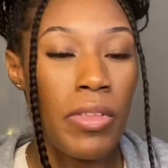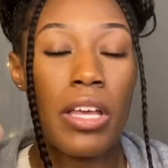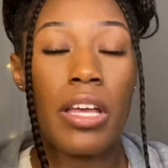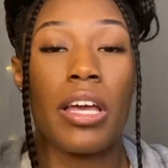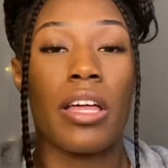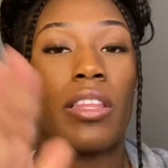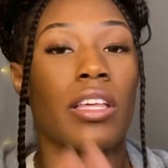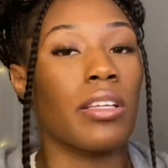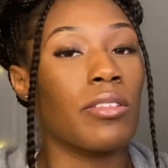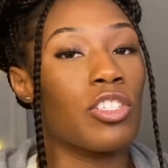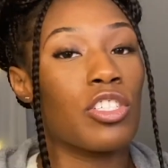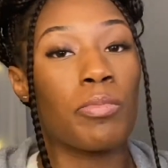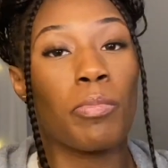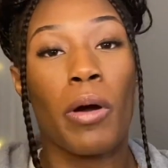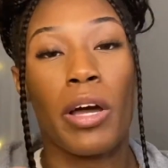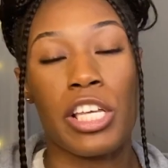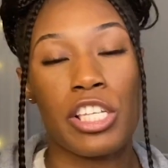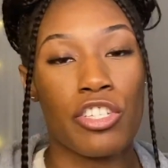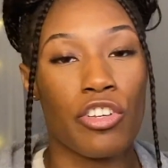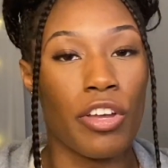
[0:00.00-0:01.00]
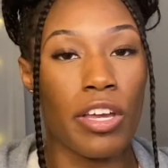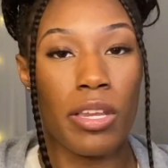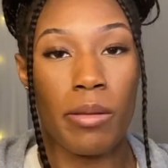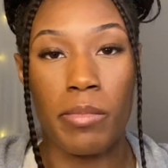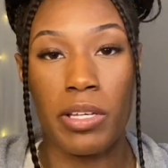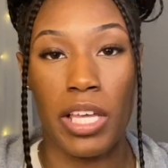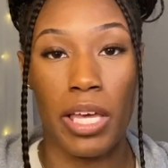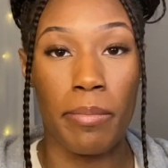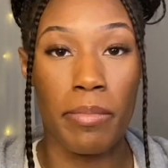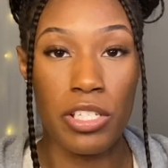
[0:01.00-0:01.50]
and then just place your
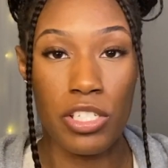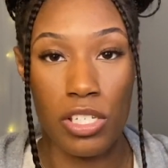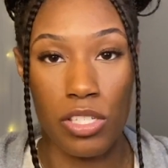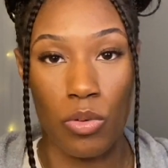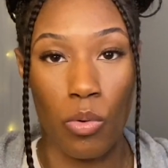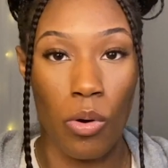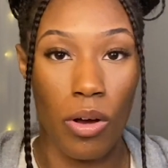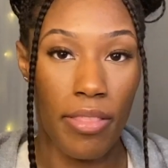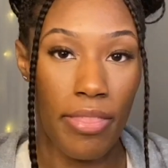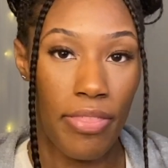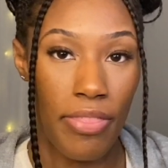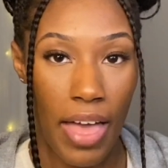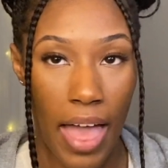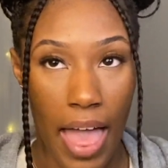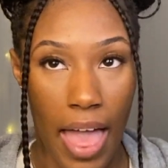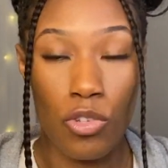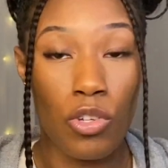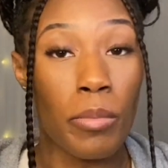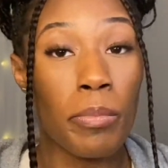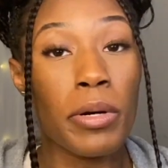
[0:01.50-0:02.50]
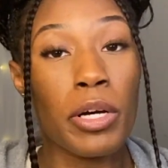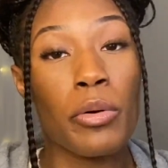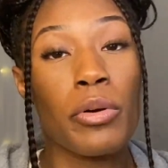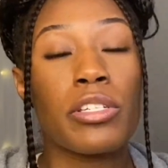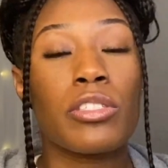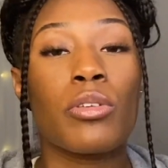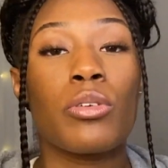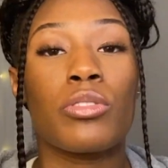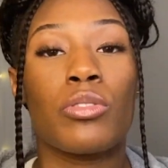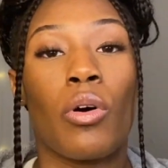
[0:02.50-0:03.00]
images on that. You can put
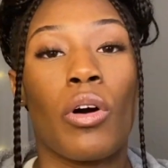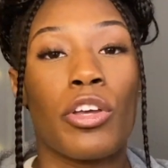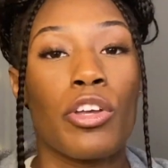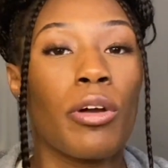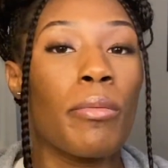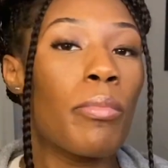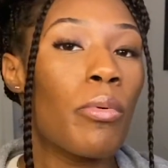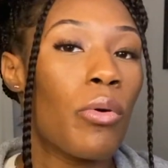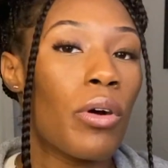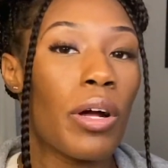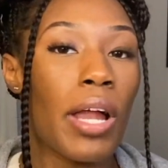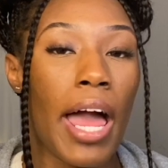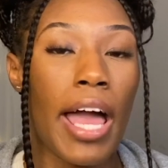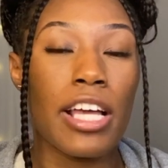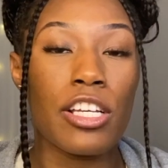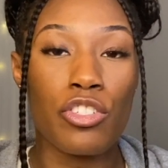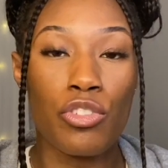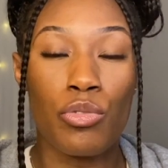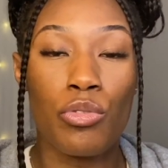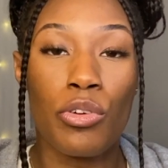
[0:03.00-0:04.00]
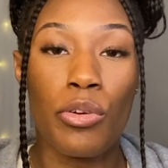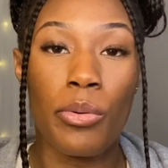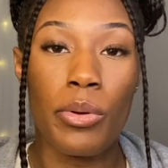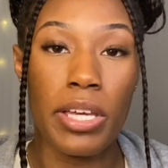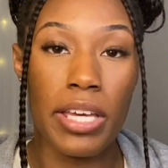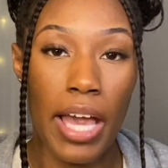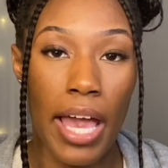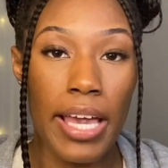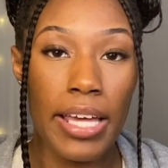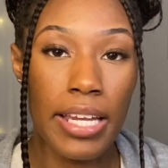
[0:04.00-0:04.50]
crystals on your board as you
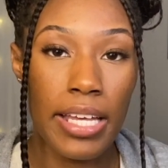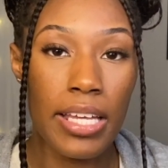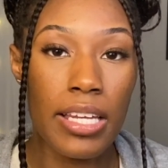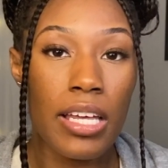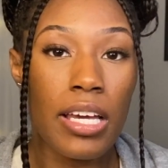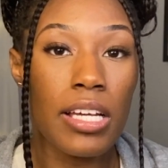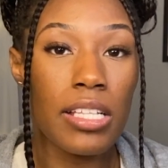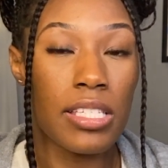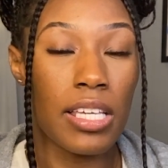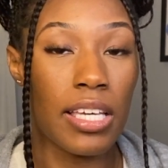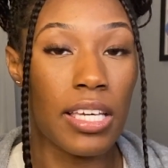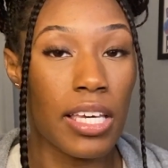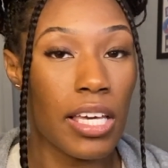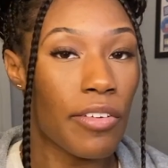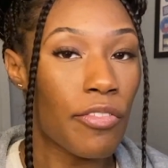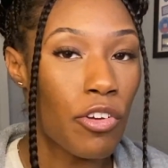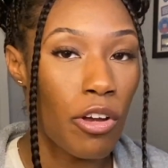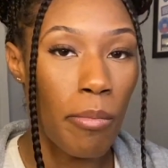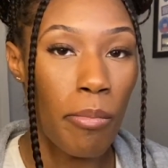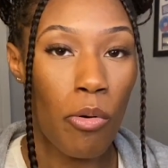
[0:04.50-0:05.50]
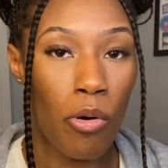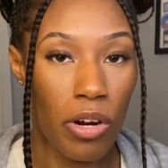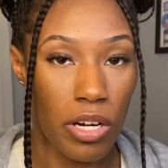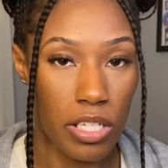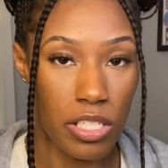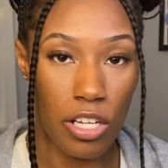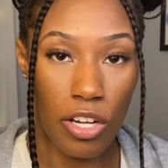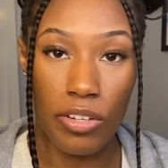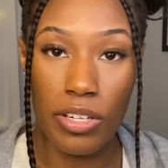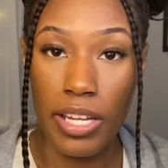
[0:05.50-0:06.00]
created to give your board a
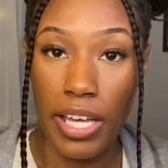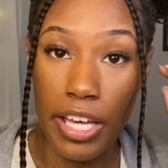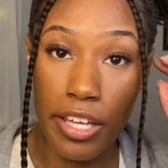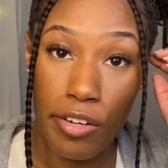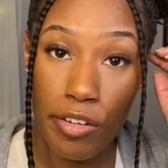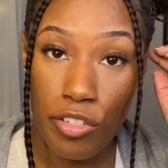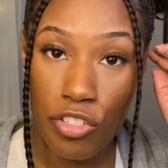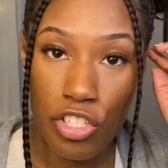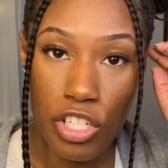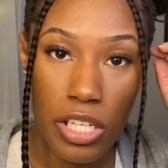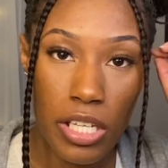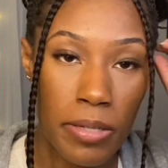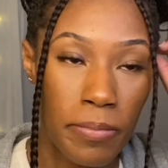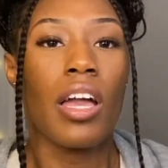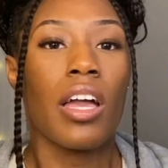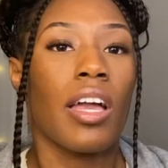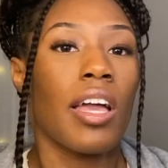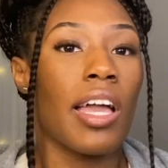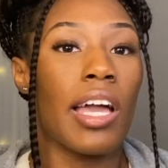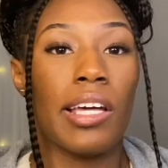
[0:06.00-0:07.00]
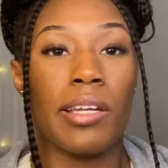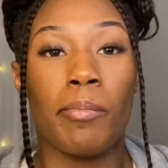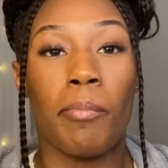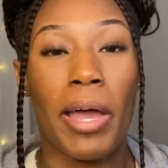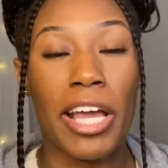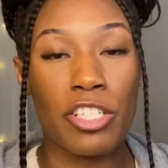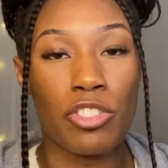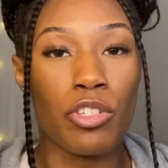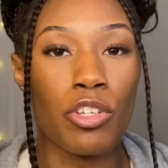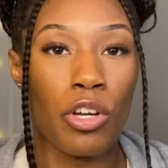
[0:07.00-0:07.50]
certain energy, and
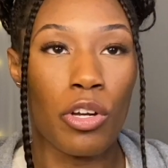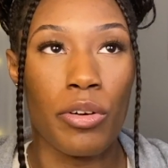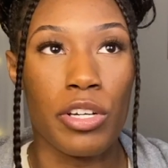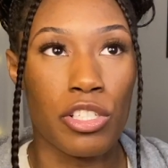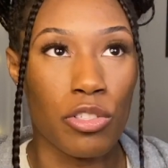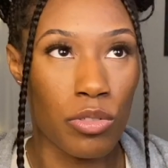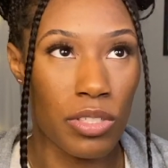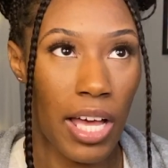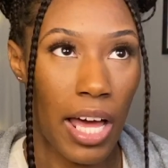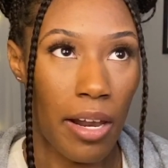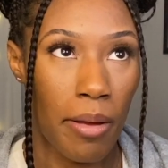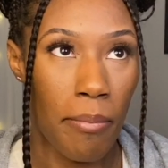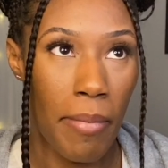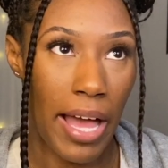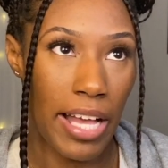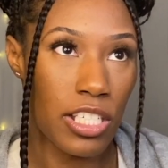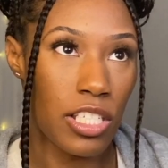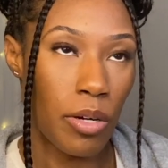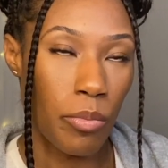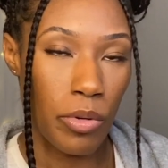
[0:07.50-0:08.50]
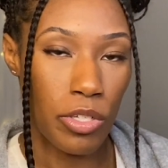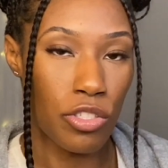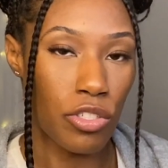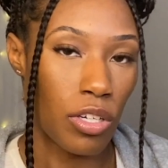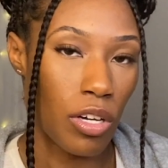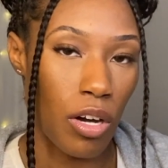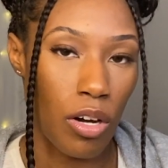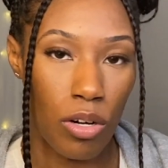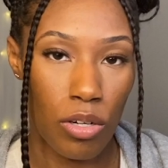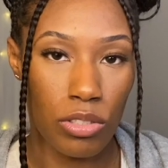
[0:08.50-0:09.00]
make sure your crystals kind of match up with your
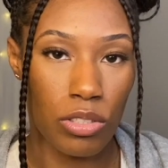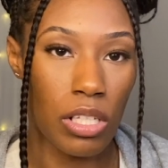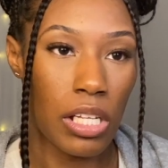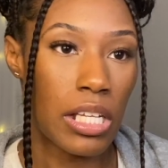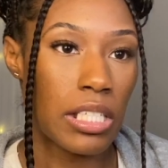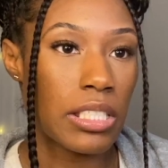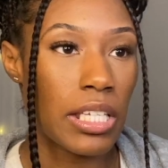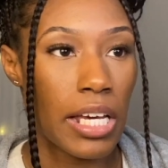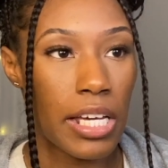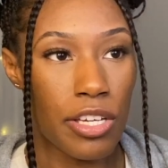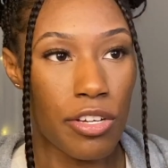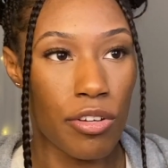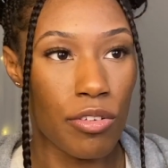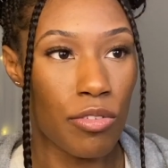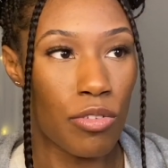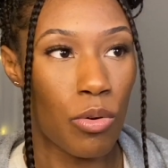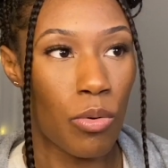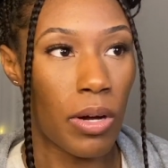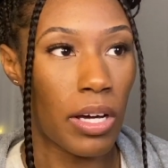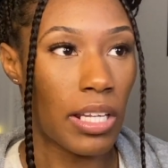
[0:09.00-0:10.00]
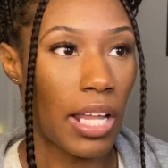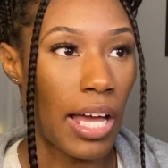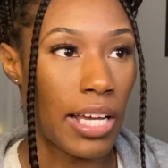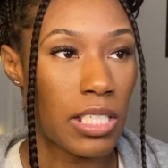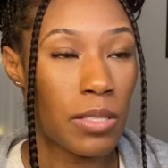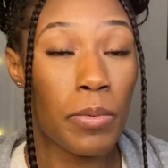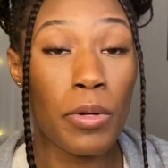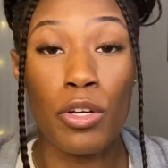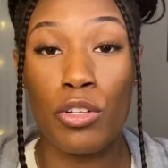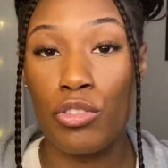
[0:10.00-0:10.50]
goals. So let's say you're doing like
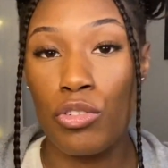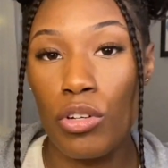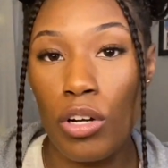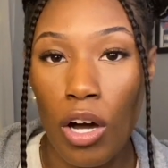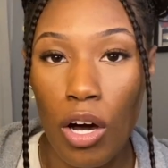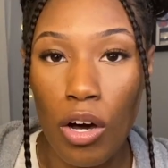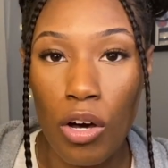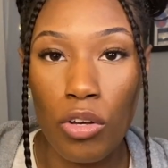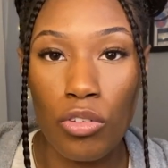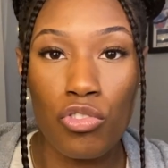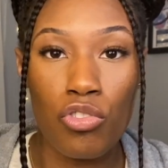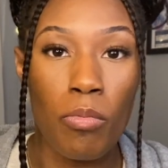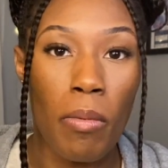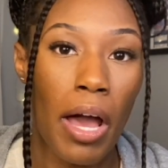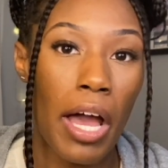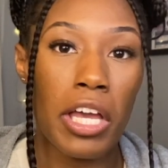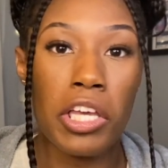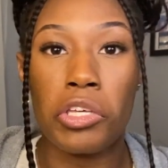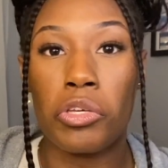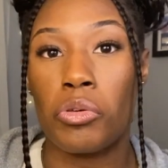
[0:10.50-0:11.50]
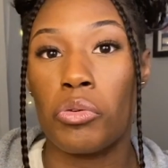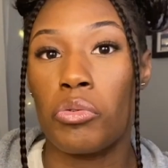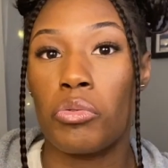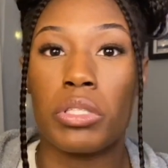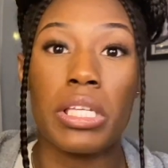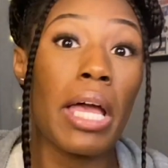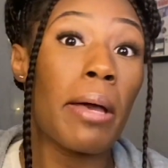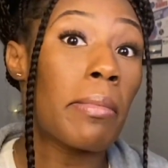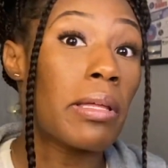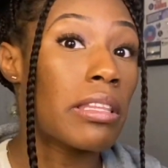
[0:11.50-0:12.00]
spiritual goals, you might use
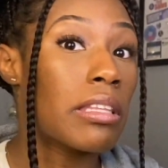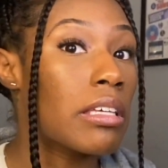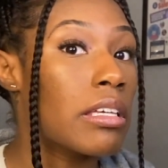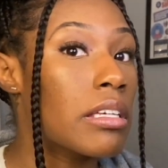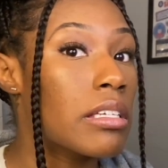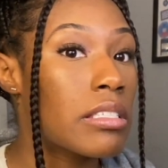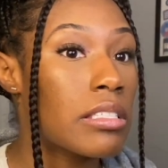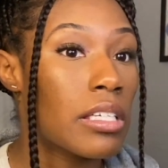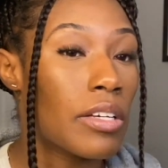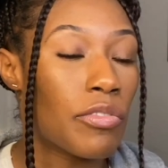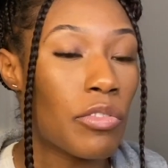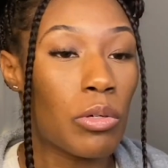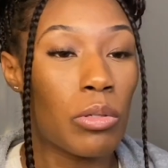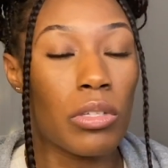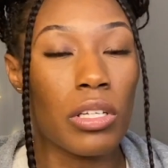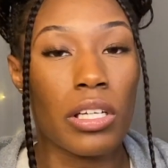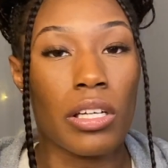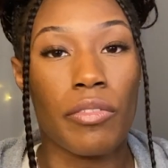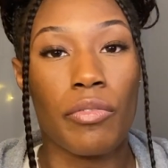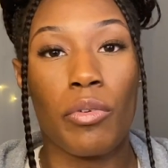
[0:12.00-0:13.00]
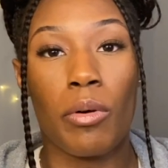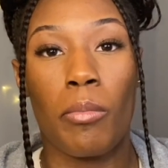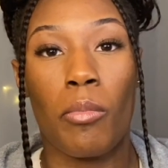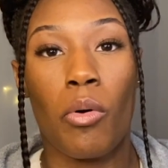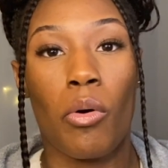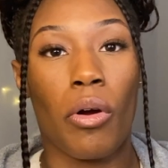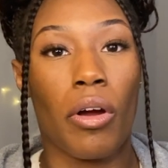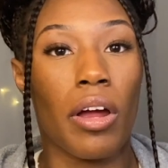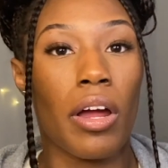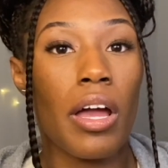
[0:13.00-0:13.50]
amethyst. If you're looking for
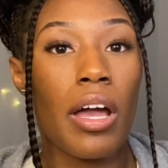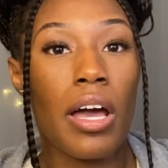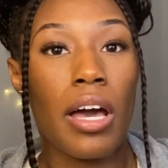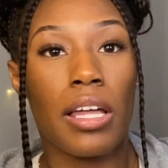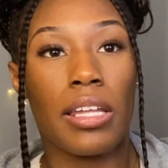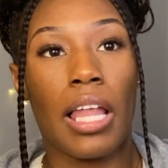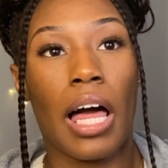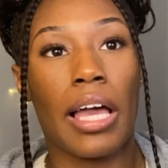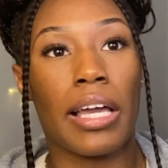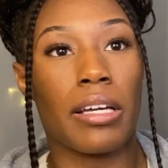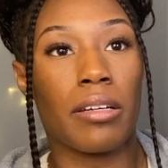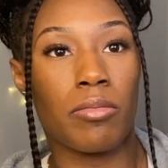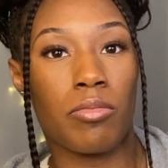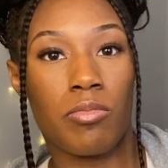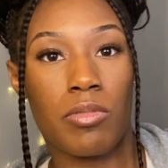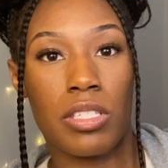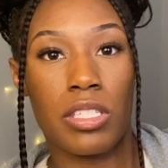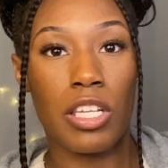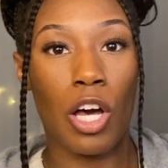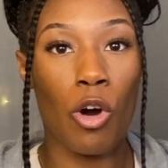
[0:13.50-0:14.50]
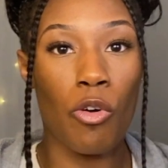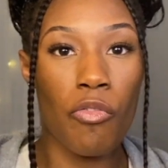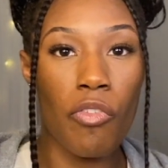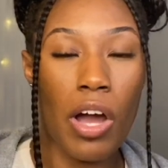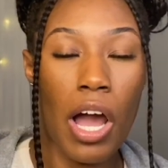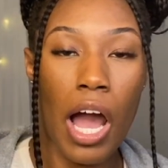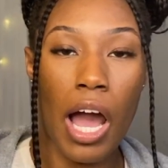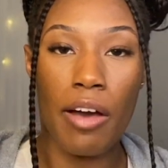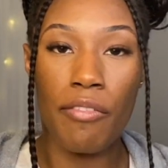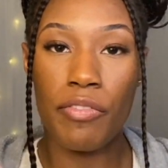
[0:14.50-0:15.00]
more like
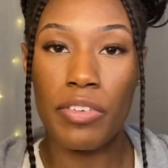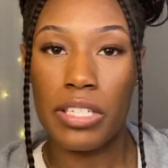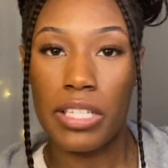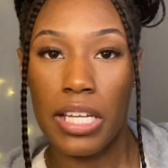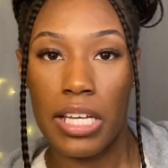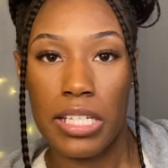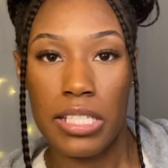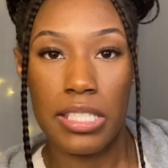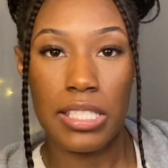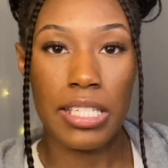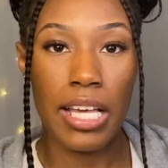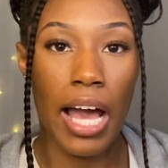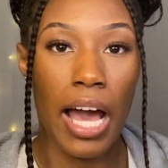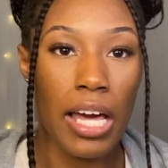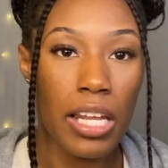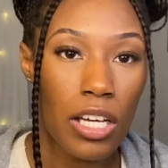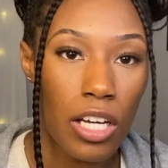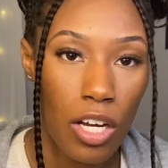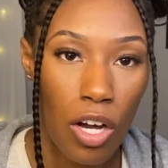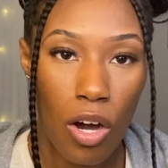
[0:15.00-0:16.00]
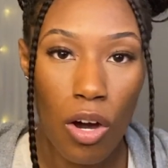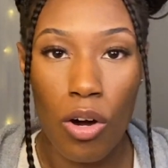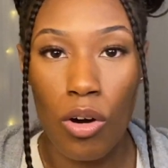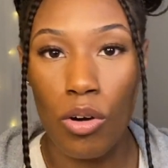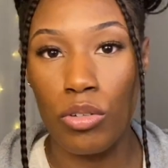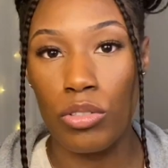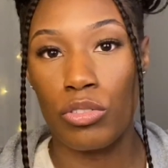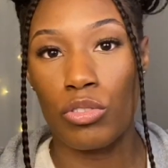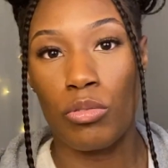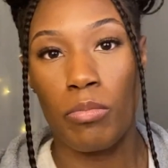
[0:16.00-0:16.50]
self-confidence kind of
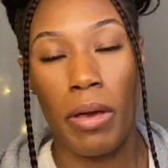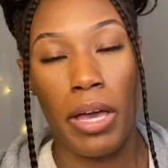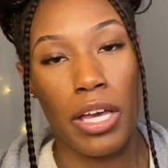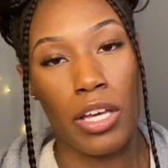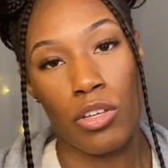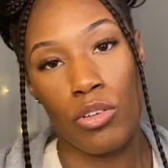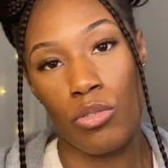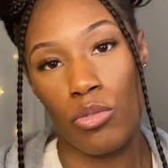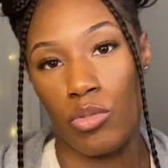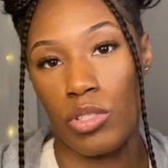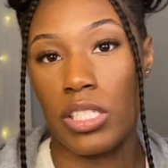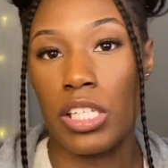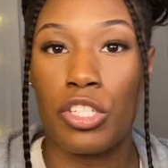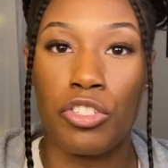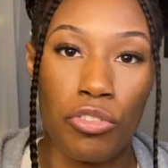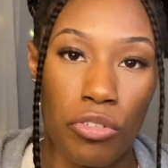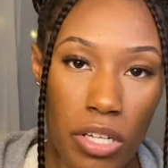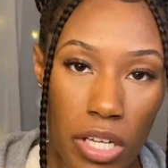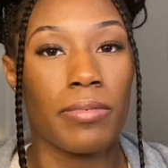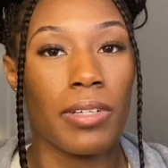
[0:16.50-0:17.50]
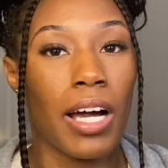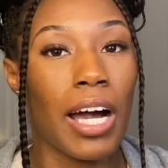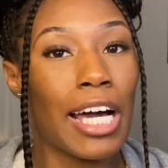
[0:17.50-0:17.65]
goals, you may use citrine.